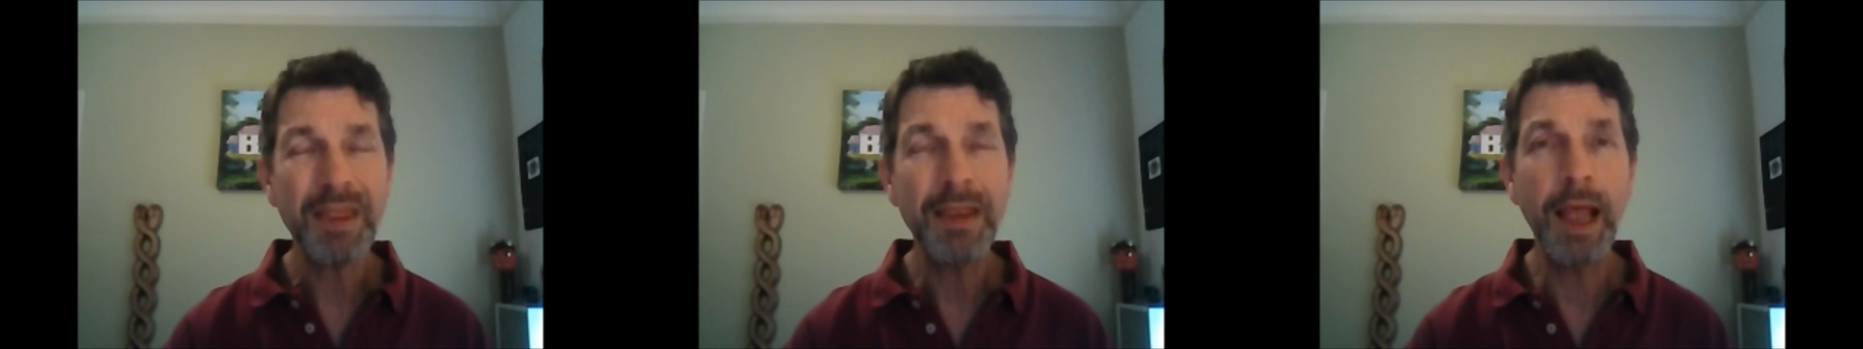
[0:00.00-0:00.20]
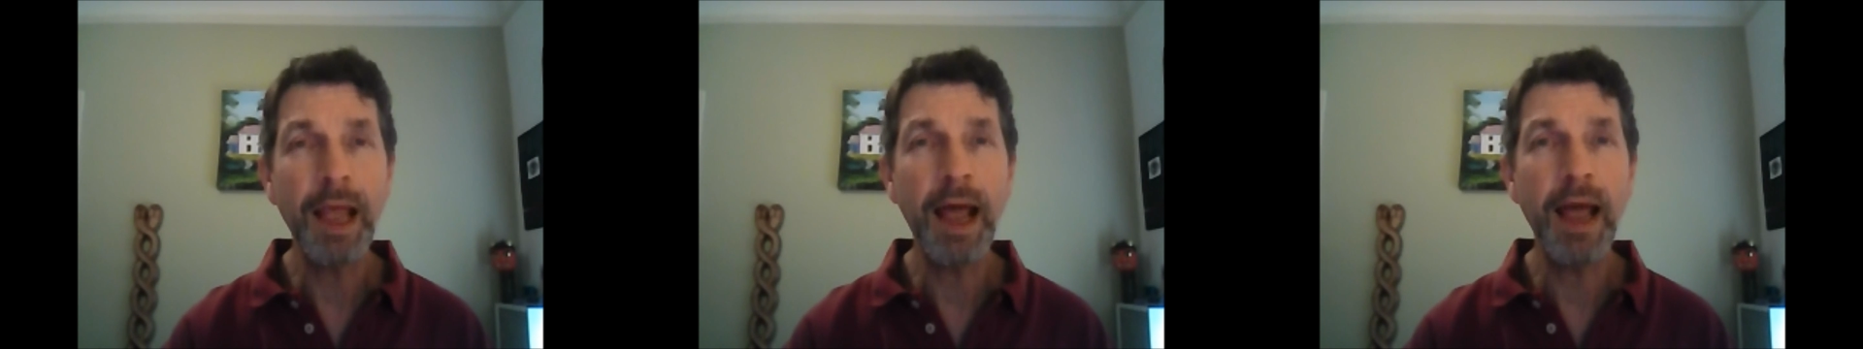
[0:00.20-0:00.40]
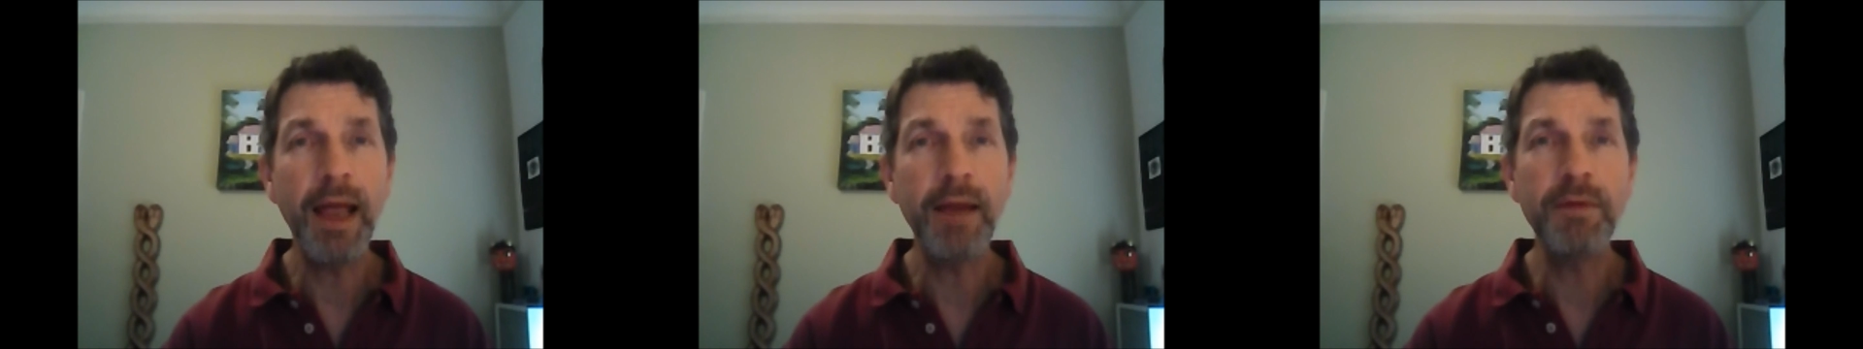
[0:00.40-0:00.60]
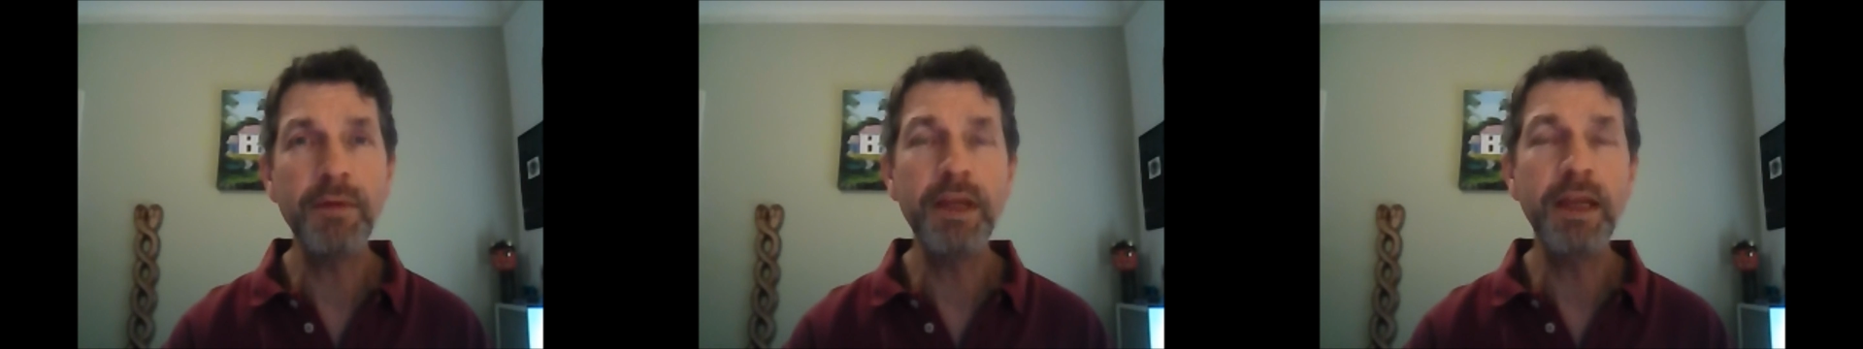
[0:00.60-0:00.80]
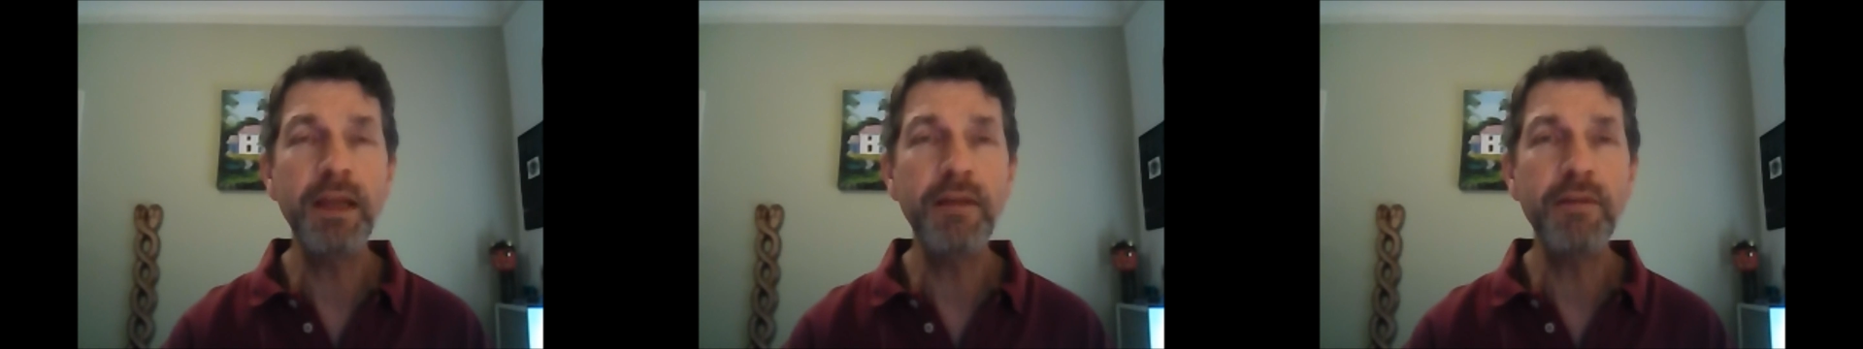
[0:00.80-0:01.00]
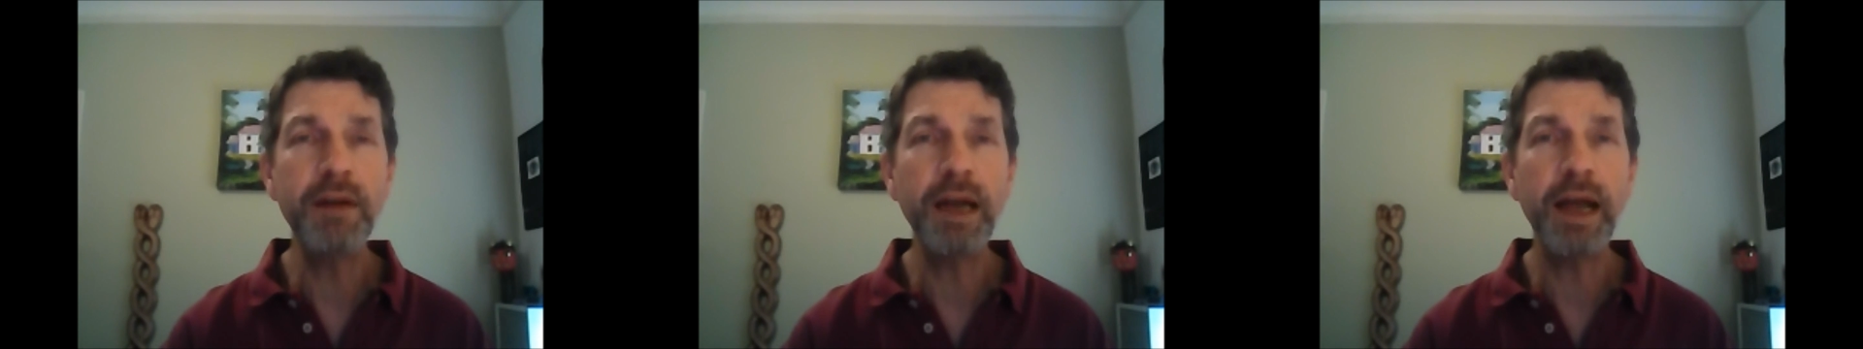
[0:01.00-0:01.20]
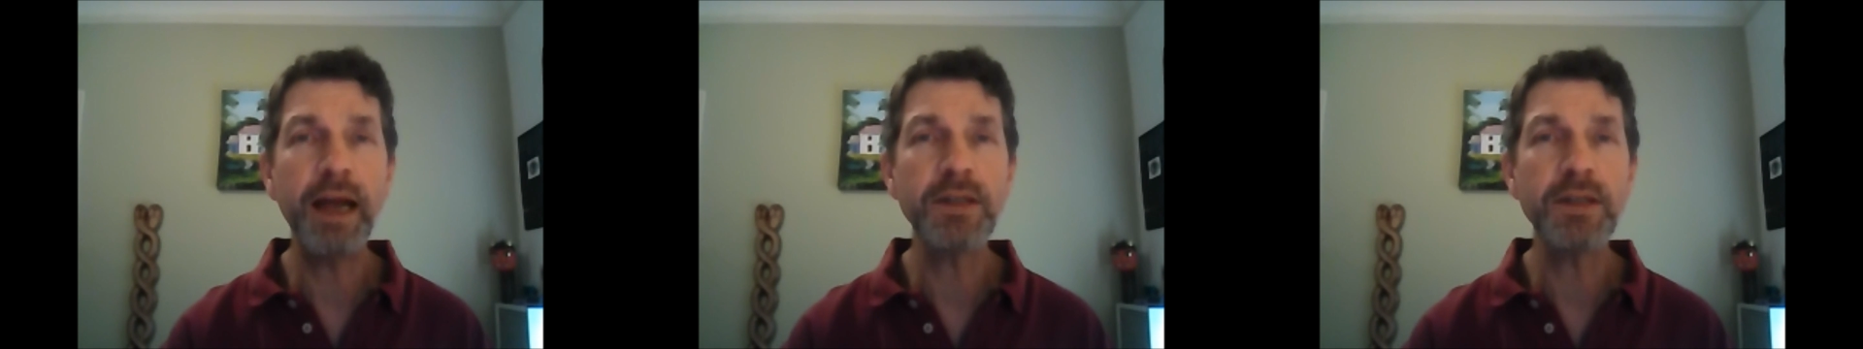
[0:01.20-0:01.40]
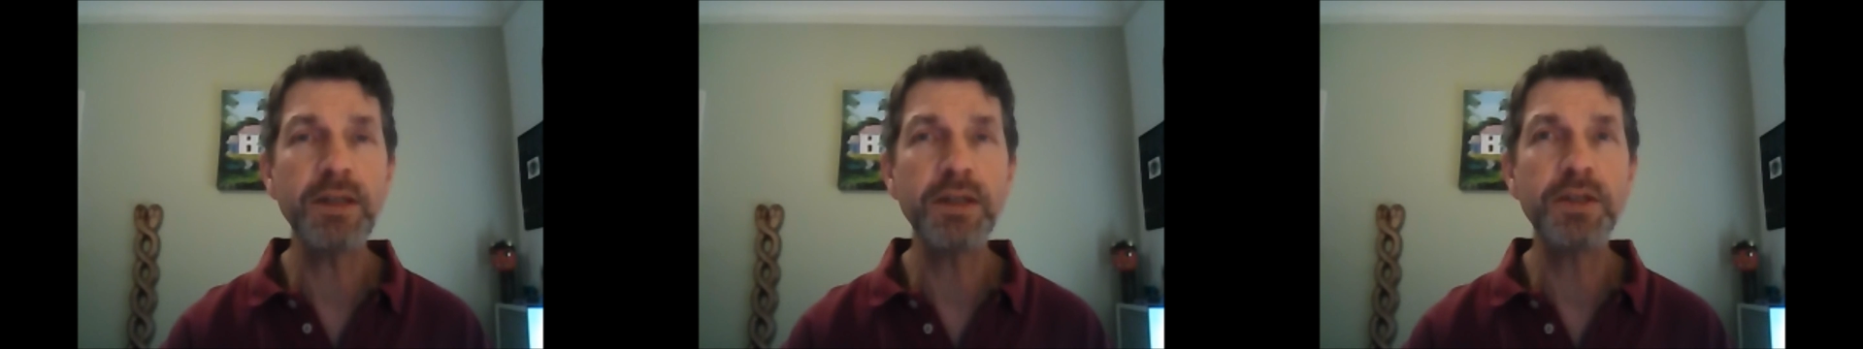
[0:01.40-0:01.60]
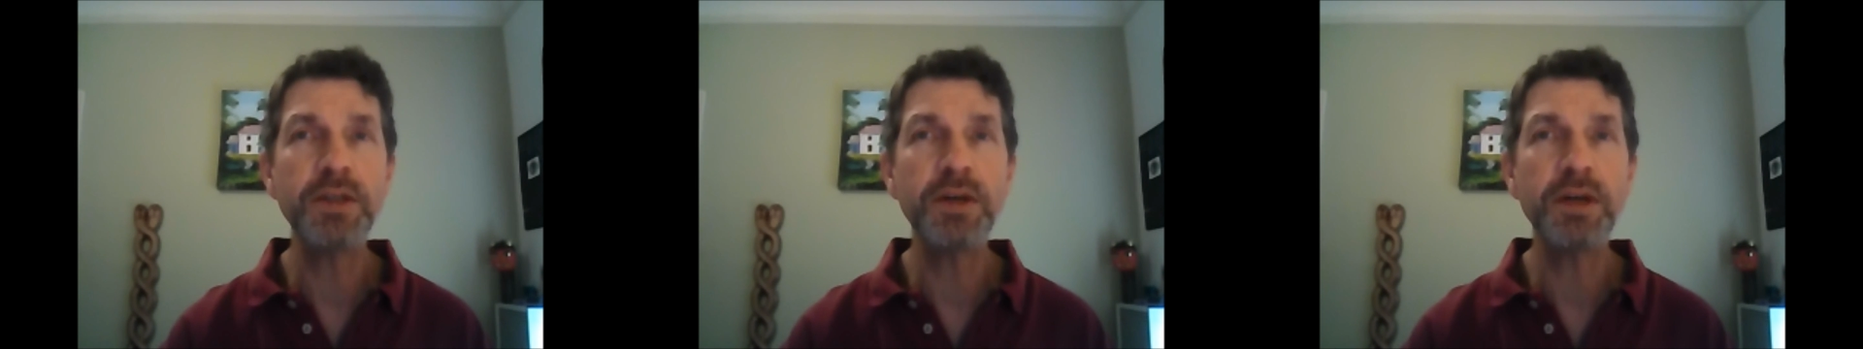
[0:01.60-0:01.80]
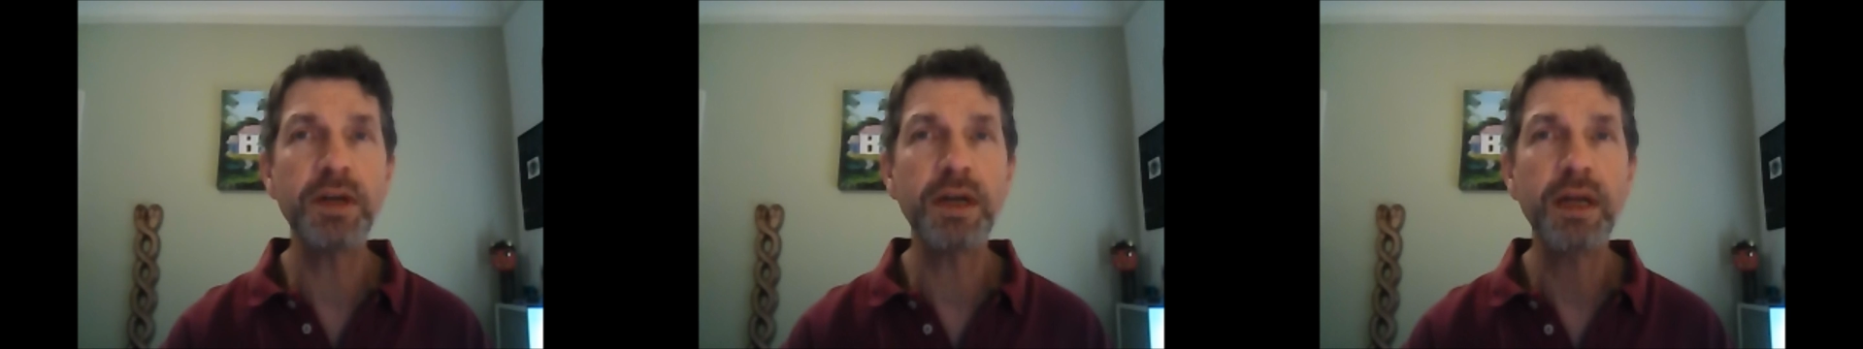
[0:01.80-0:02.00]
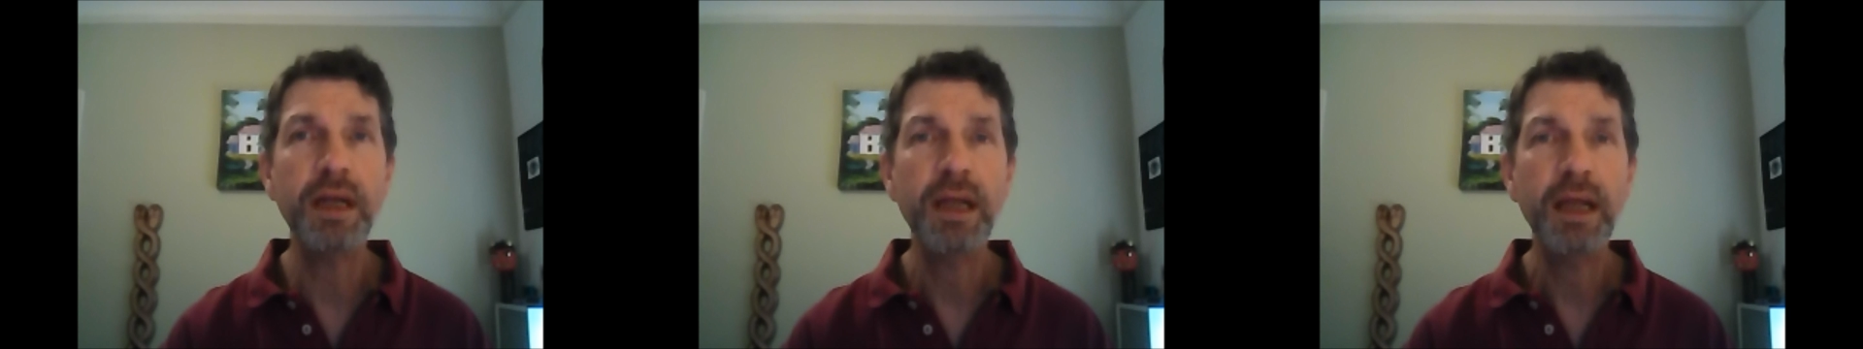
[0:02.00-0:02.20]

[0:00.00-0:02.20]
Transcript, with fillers: Now, and we even actually took,